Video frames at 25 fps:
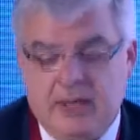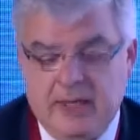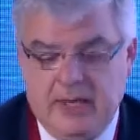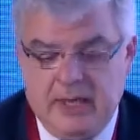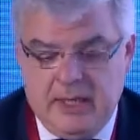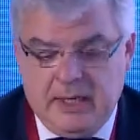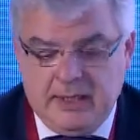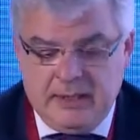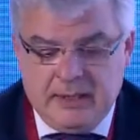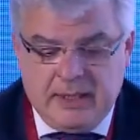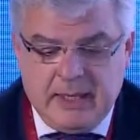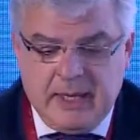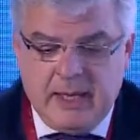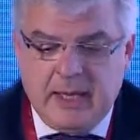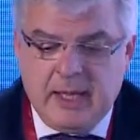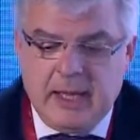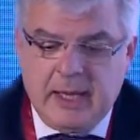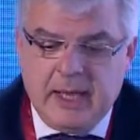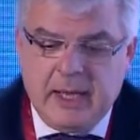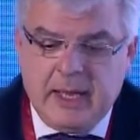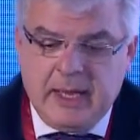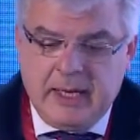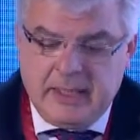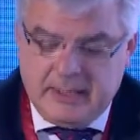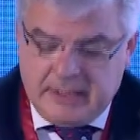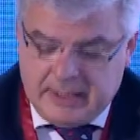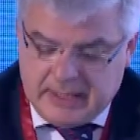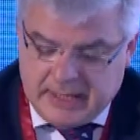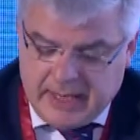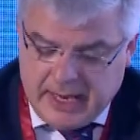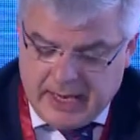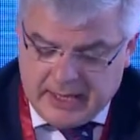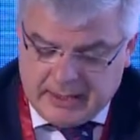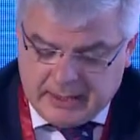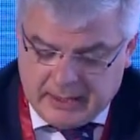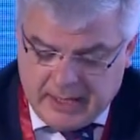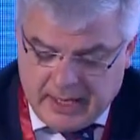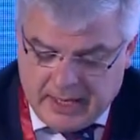in the
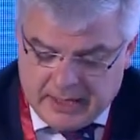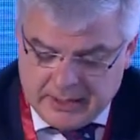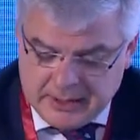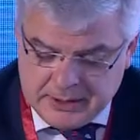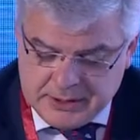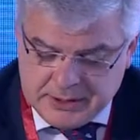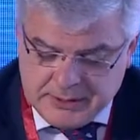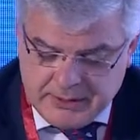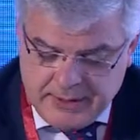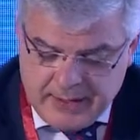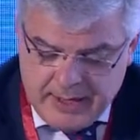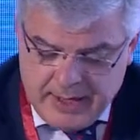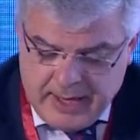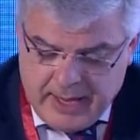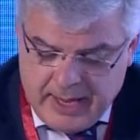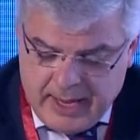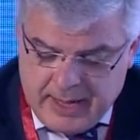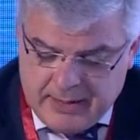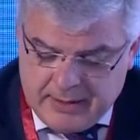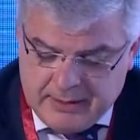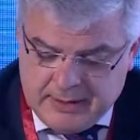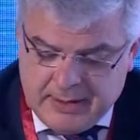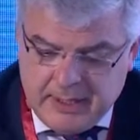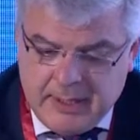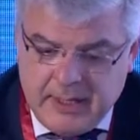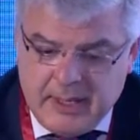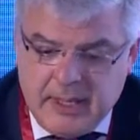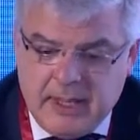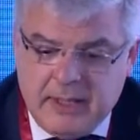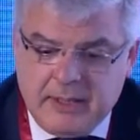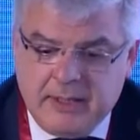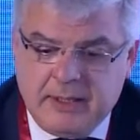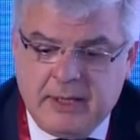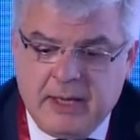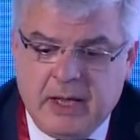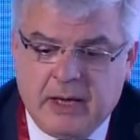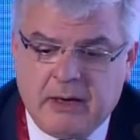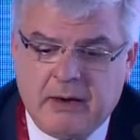guidelines. And
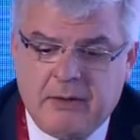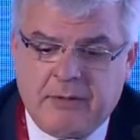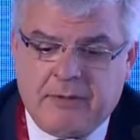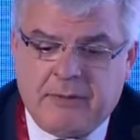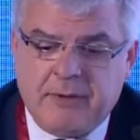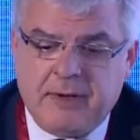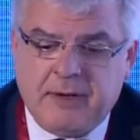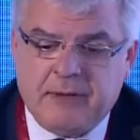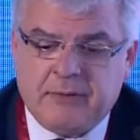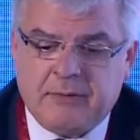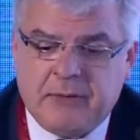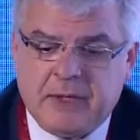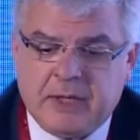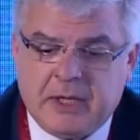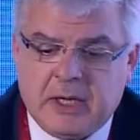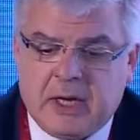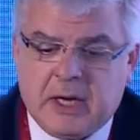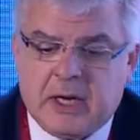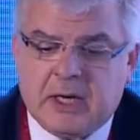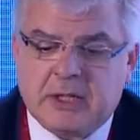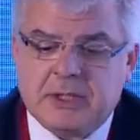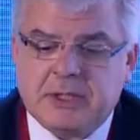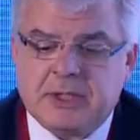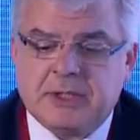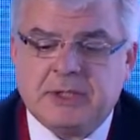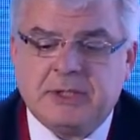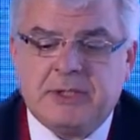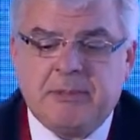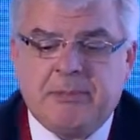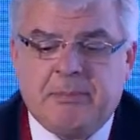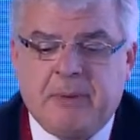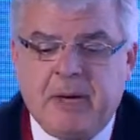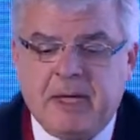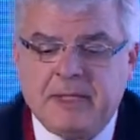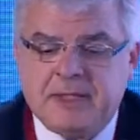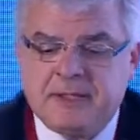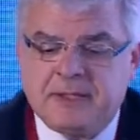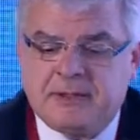the other thing regards the
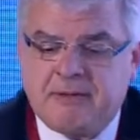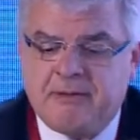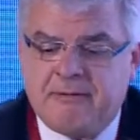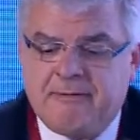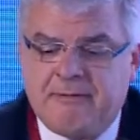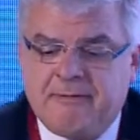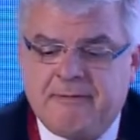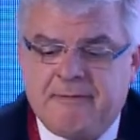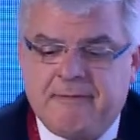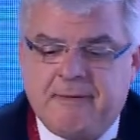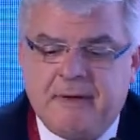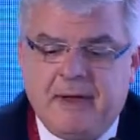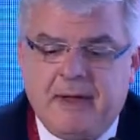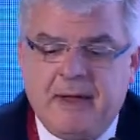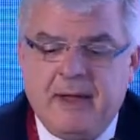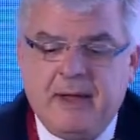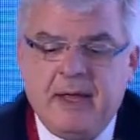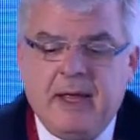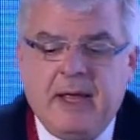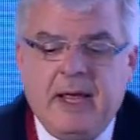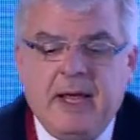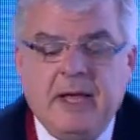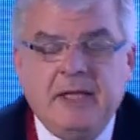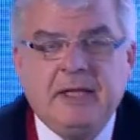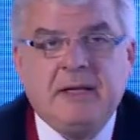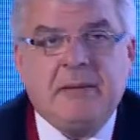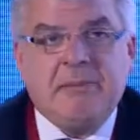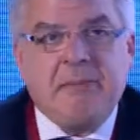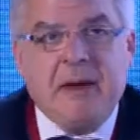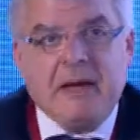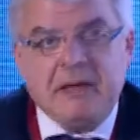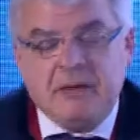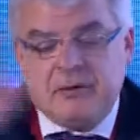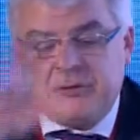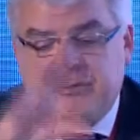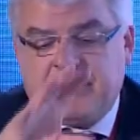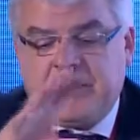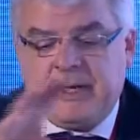presence of, in the
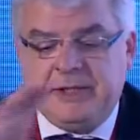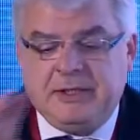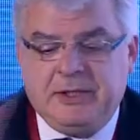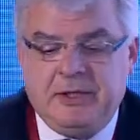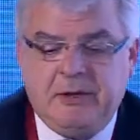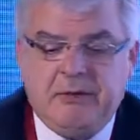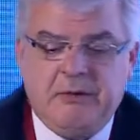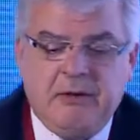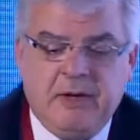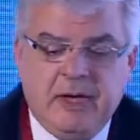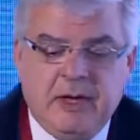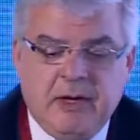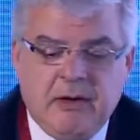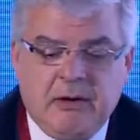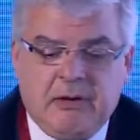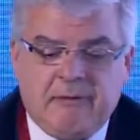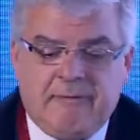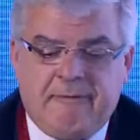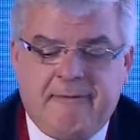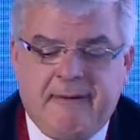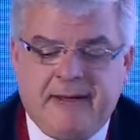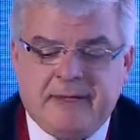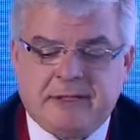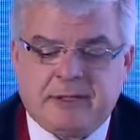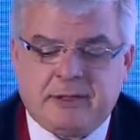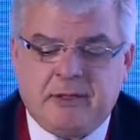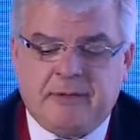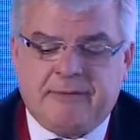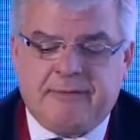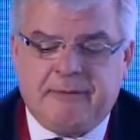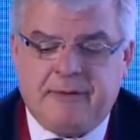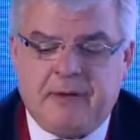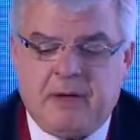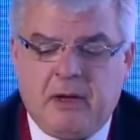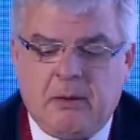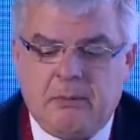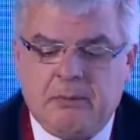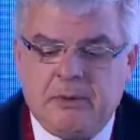minor criteria, of vascular
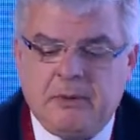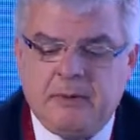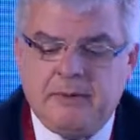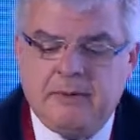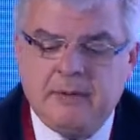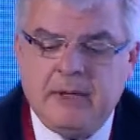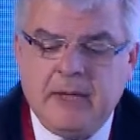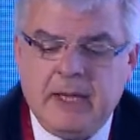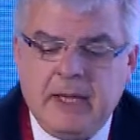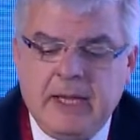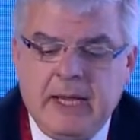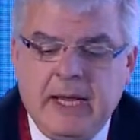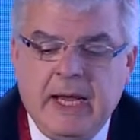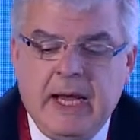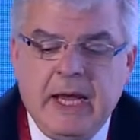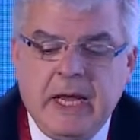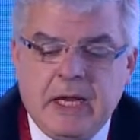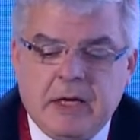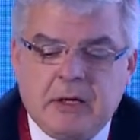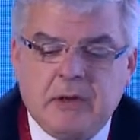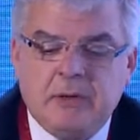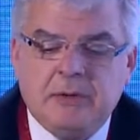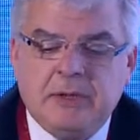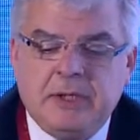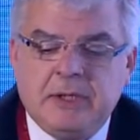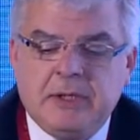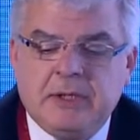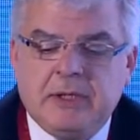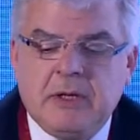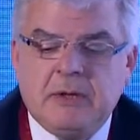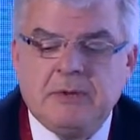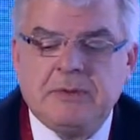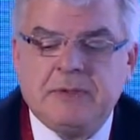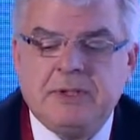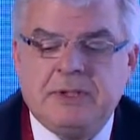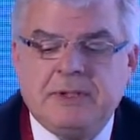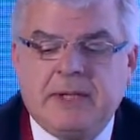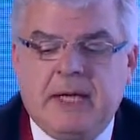phenomenon, including
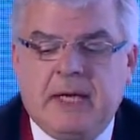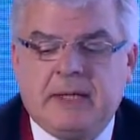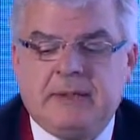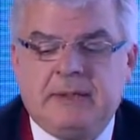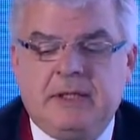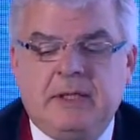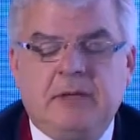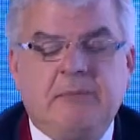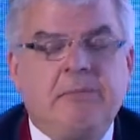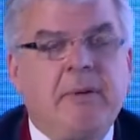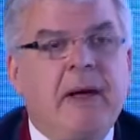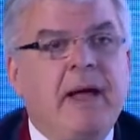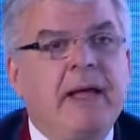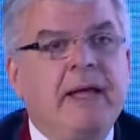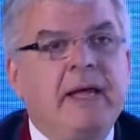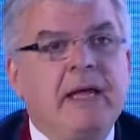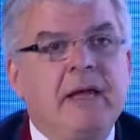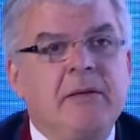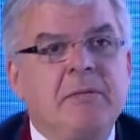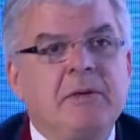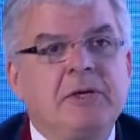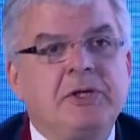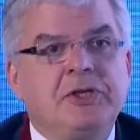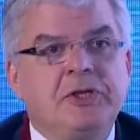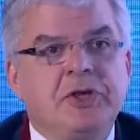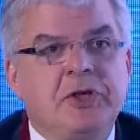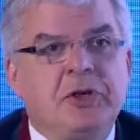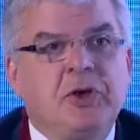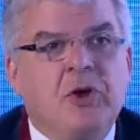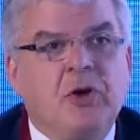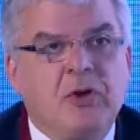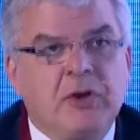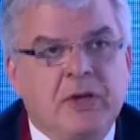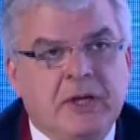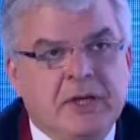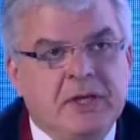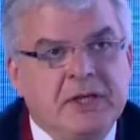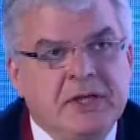those detected by imaging
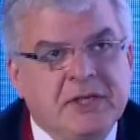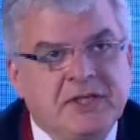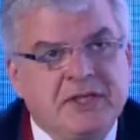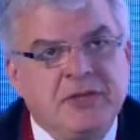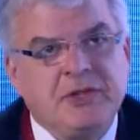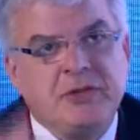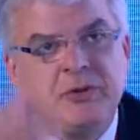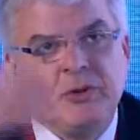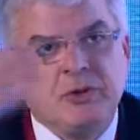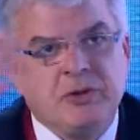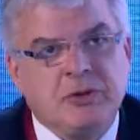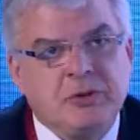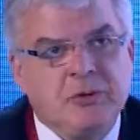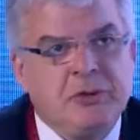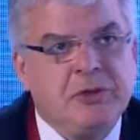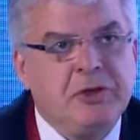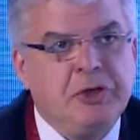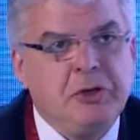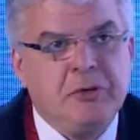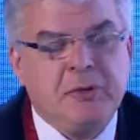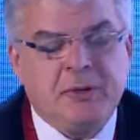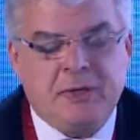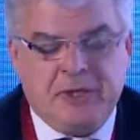only. This is also a new